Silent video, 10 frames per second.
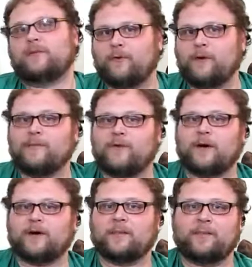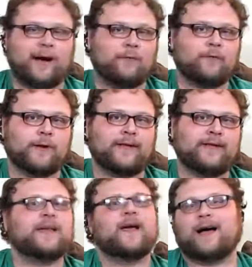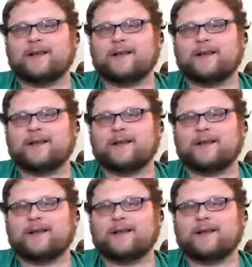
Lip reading: Before I move on to the power rankings,